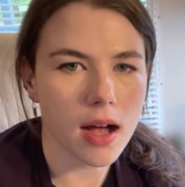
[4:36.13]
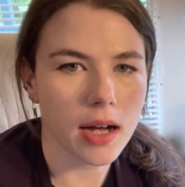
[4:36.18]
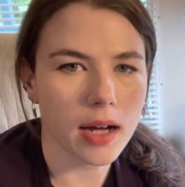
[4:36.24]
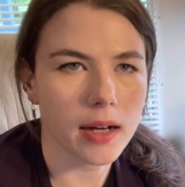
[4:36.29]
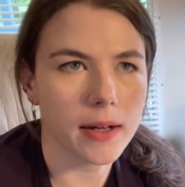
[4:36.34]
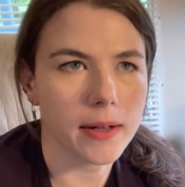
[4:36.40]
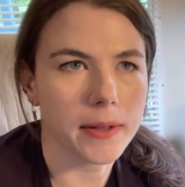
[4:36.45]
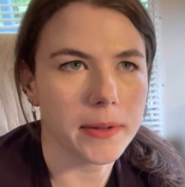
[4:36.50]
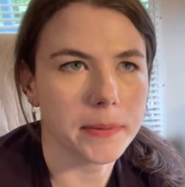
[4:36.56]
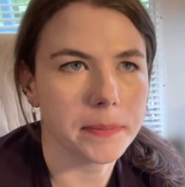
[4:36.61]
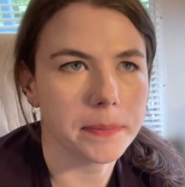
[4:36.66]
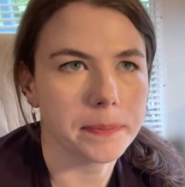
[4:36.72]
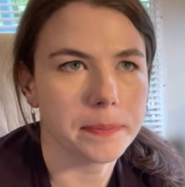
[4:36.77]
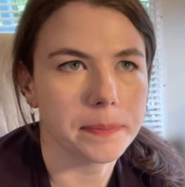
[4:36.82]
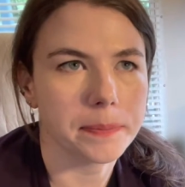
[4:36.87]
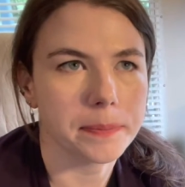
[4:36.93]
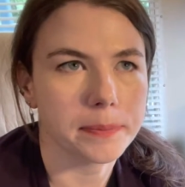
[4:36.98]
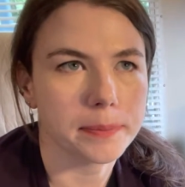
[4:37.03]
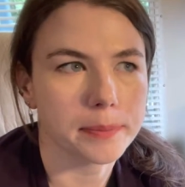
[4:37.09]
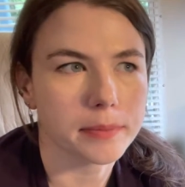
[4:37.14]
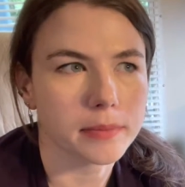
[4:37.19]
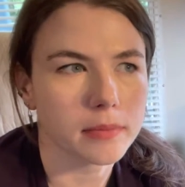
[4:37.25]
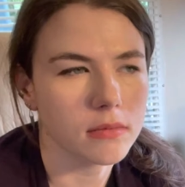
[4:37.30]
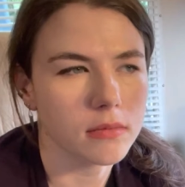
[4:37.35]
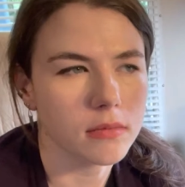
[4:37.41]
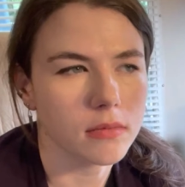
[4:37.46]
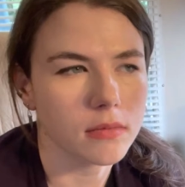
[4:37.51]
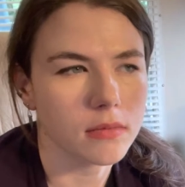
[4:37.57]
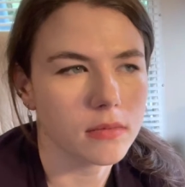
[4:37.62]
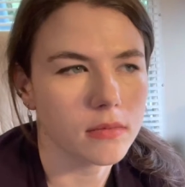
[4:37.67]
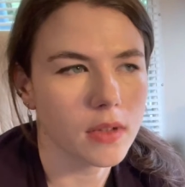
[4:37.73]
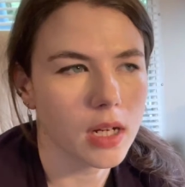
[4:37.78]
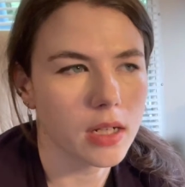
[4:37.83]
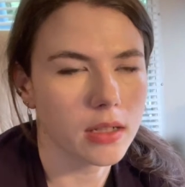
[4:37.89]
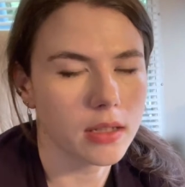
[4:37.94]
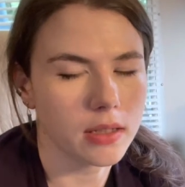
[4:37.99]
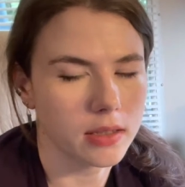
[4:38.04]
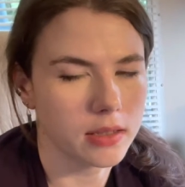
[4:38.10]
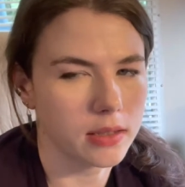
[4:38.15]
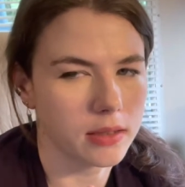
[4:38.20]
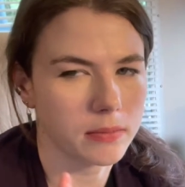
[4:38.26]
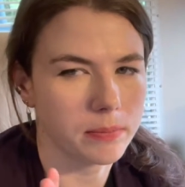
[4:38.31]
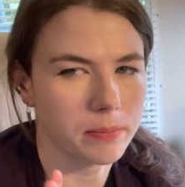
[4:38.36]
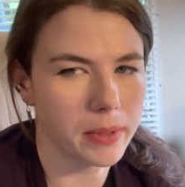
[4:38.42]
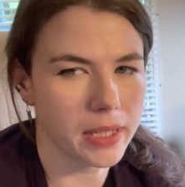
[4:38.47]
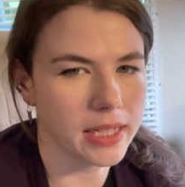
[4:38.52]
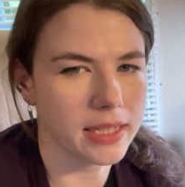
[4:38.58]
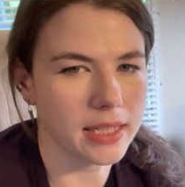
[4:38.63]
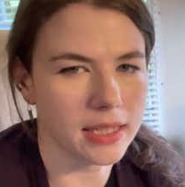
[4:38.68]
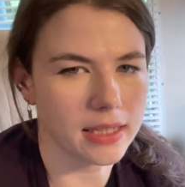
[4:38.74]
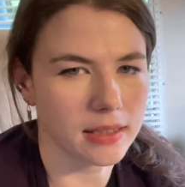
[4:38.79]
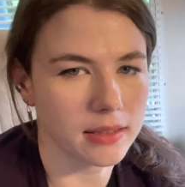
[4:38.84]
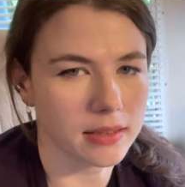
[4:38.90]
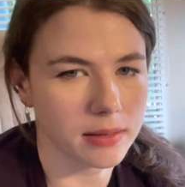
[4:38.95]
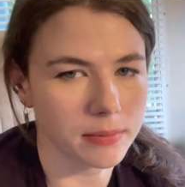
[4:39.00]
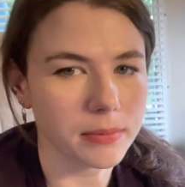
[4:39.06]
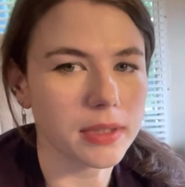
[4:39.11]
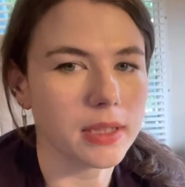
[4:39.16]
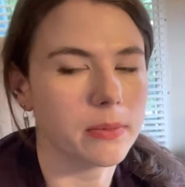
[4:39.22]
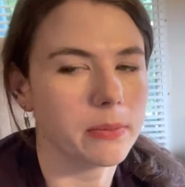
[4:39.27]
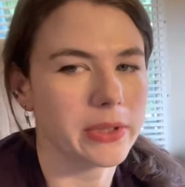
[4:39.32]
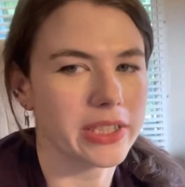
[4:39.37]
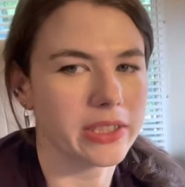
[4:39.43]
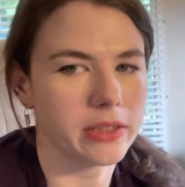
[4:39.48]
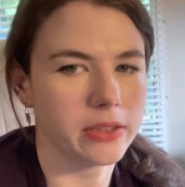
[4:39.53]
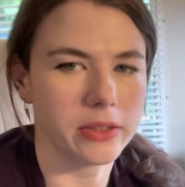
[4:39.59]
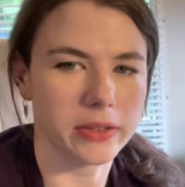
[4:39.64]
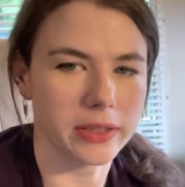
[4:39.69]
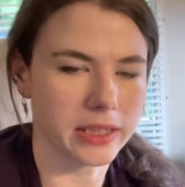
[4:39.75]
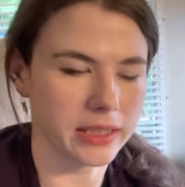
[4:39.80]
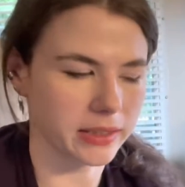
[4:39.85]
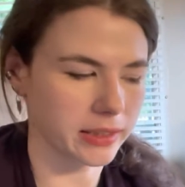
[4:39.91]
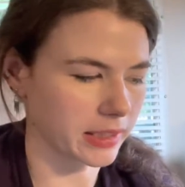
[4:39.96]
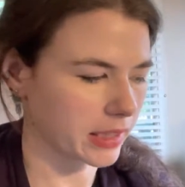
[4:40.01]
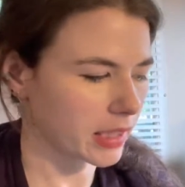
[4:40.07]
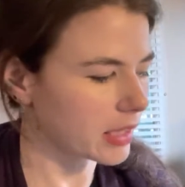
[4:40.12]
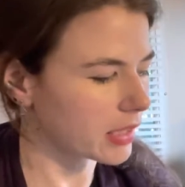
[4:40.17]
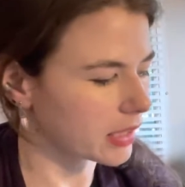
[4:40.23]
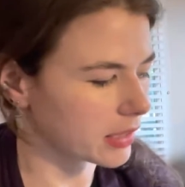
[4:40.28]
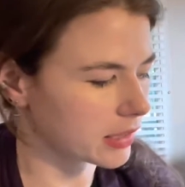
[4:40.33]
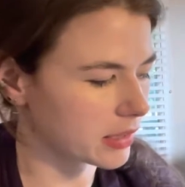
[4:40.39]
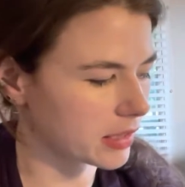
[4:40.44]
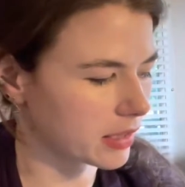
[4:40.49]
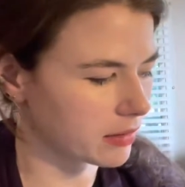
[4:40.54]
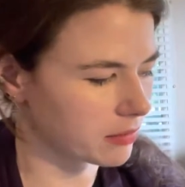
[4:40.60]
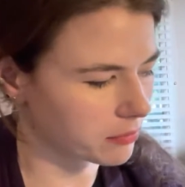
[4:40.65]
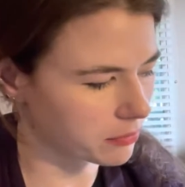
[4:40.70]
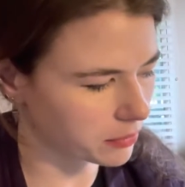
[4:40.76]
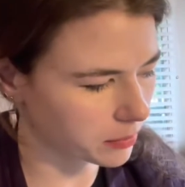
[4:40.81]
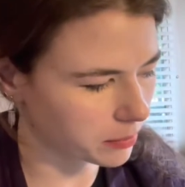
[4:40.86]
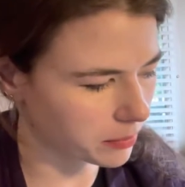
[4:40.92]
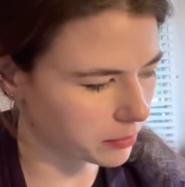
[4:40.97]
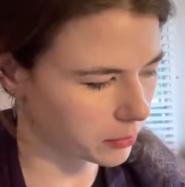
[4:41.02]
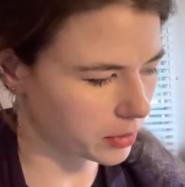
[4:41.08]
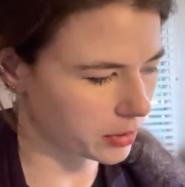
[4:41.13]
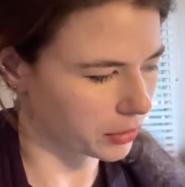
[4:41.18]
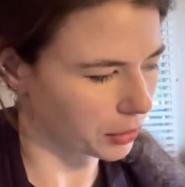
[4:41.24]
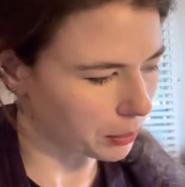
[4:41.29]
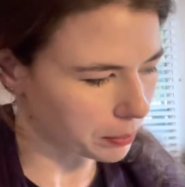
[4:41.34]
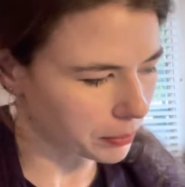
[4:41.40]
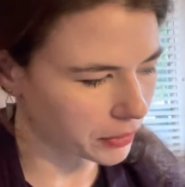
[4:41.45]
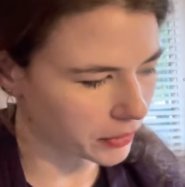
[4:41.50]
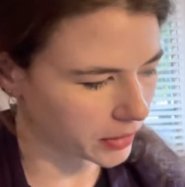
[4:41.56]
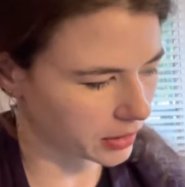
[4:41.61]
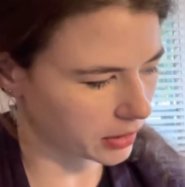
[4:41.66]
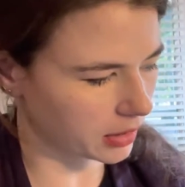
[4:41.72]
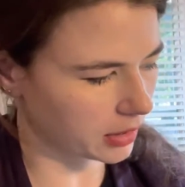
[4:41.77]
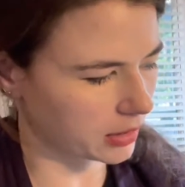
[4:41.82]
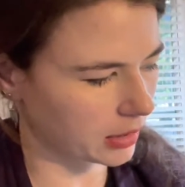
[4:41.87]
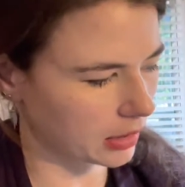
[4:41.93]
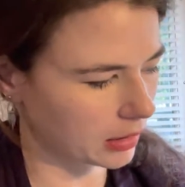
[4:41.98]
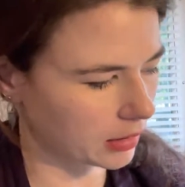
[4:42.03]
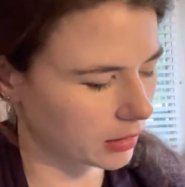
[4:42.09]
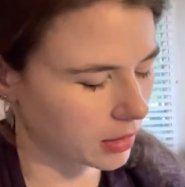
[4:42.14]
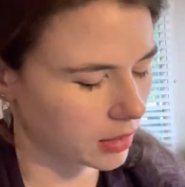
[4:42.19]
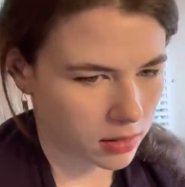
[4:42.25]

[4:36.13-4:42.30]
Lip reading: Because at baking, sometimes you'll get like an indent from what you put it on.